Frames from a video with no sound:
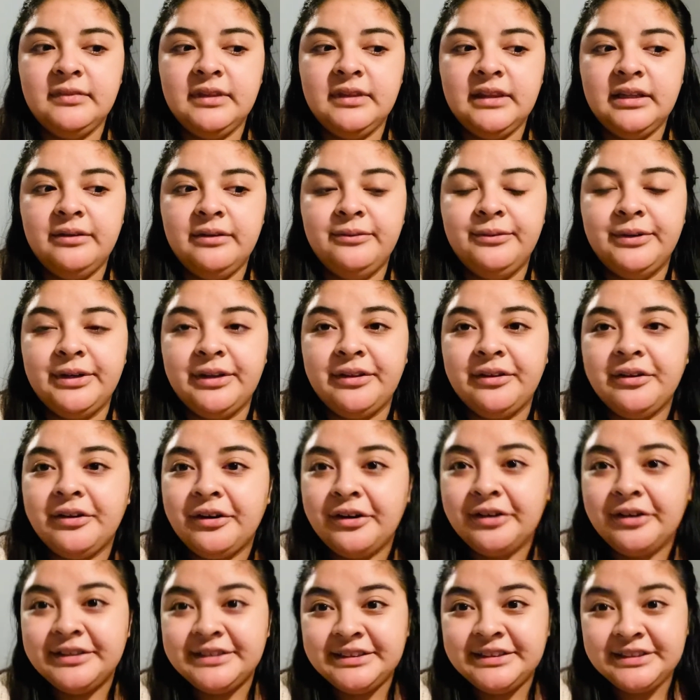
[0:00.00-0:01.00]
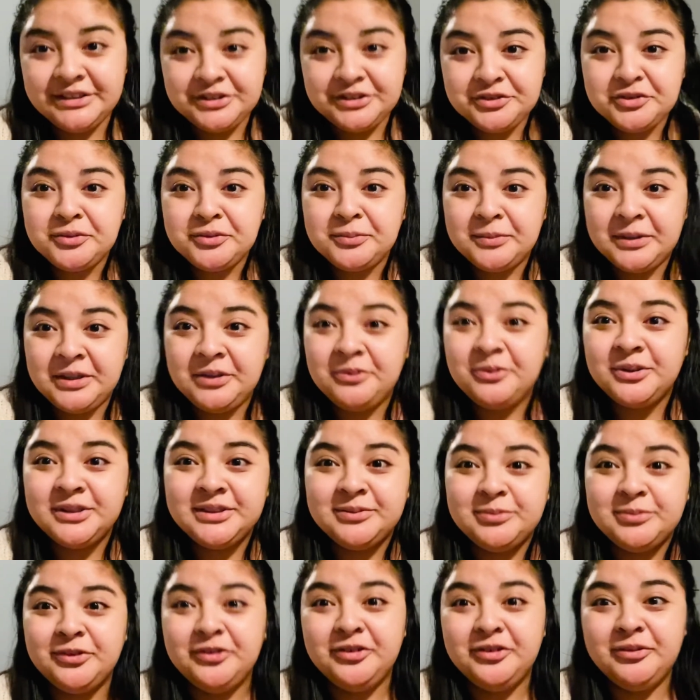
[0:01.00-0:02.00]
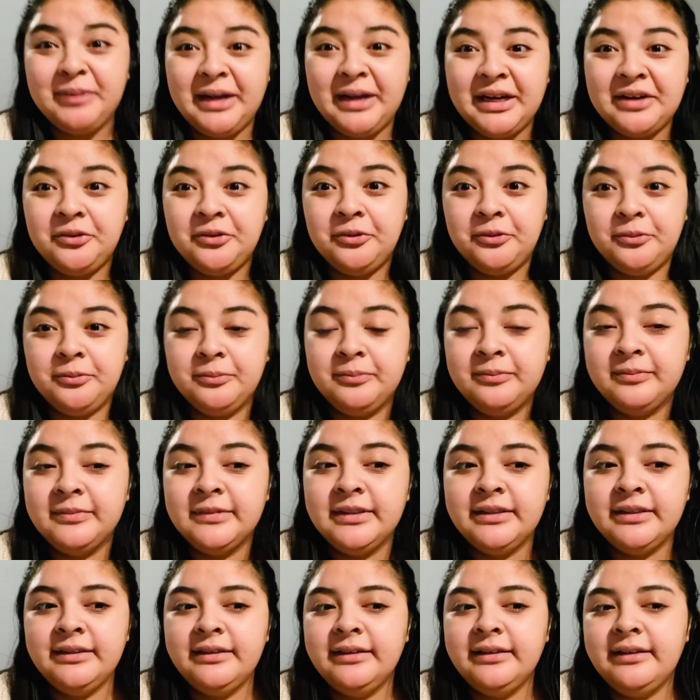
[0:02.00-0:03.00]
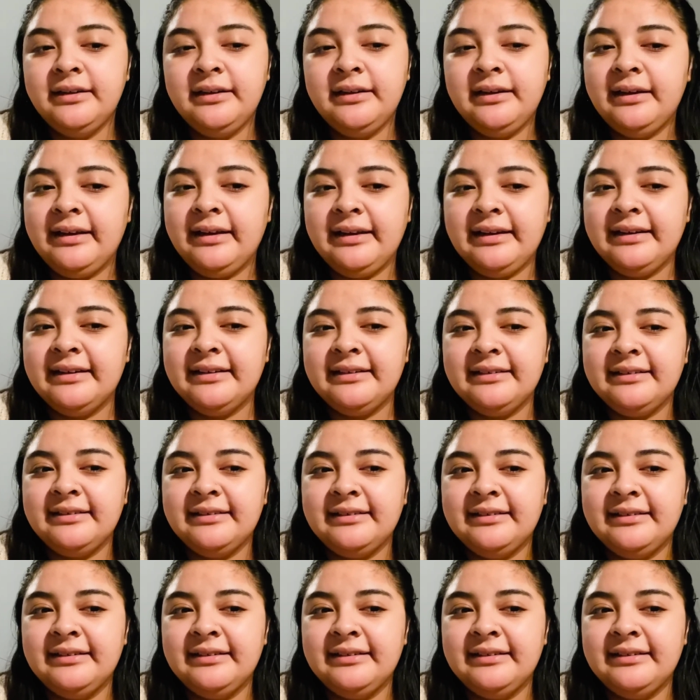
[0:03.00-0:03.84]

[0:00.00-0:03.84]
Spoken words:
One of the hardest things for me was moving back home and